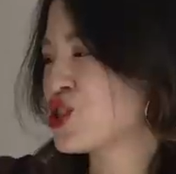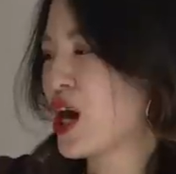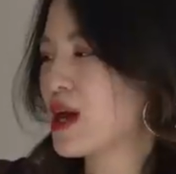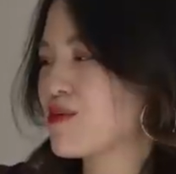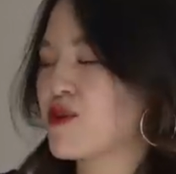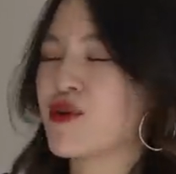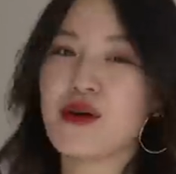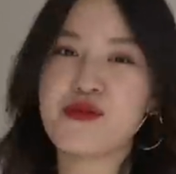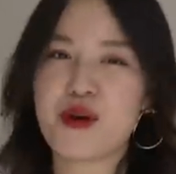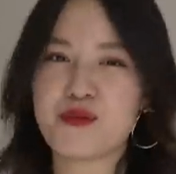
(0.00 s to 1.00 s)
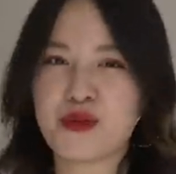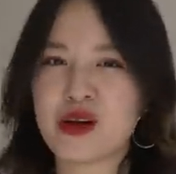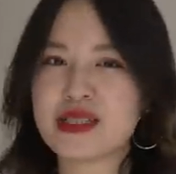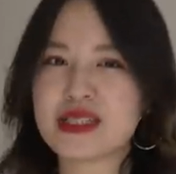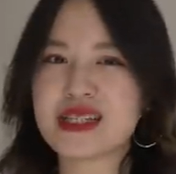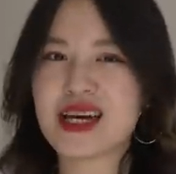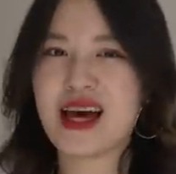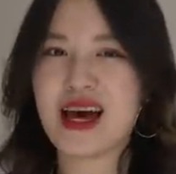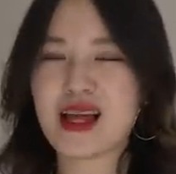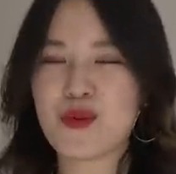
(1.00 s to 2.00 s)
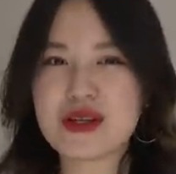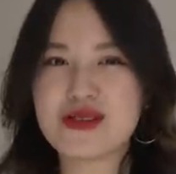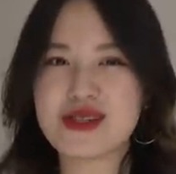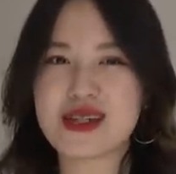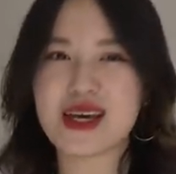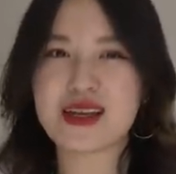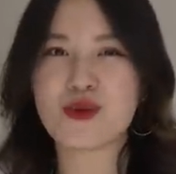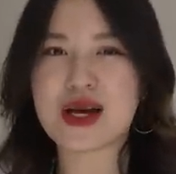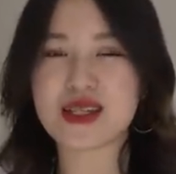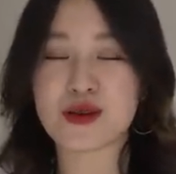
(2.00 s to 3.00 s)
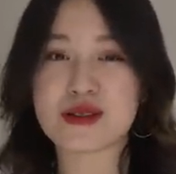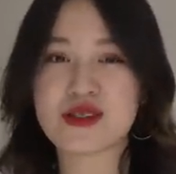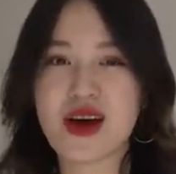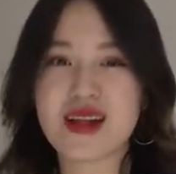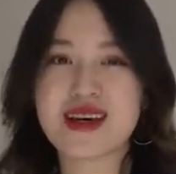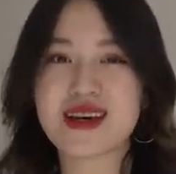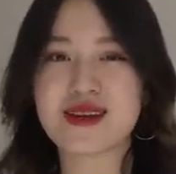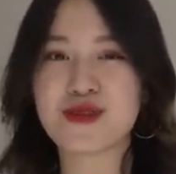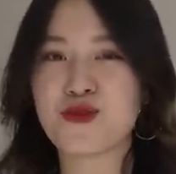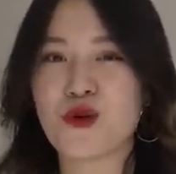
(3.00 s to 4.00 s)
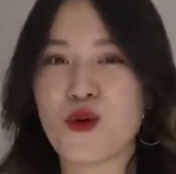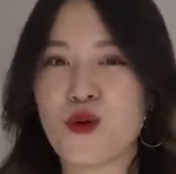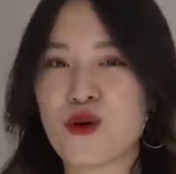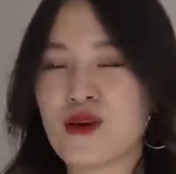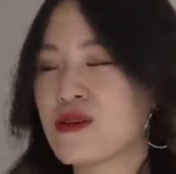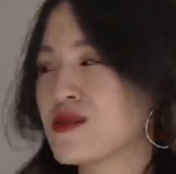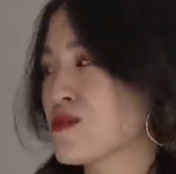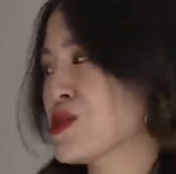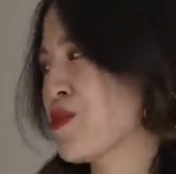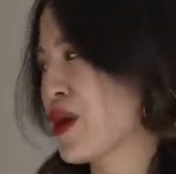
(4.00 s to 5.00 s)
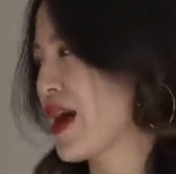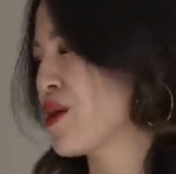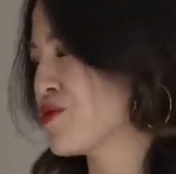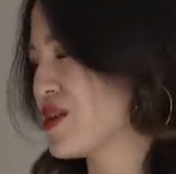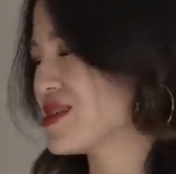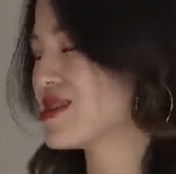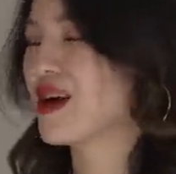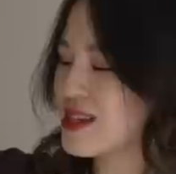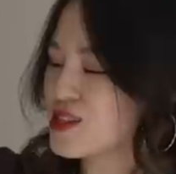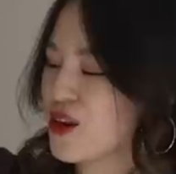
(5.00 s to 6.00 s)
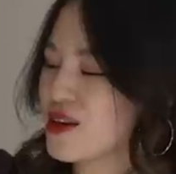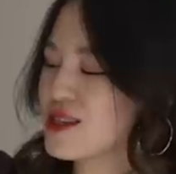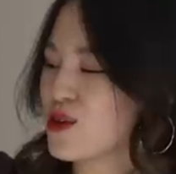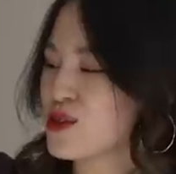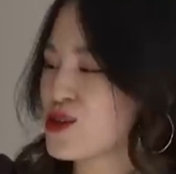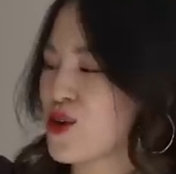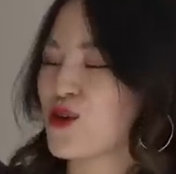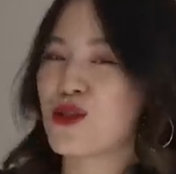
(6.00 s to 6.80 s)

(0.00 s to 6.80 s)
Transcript: shape, a very fun print, and I wanted to see the ways I could style it for some spring outfits. This skirt is also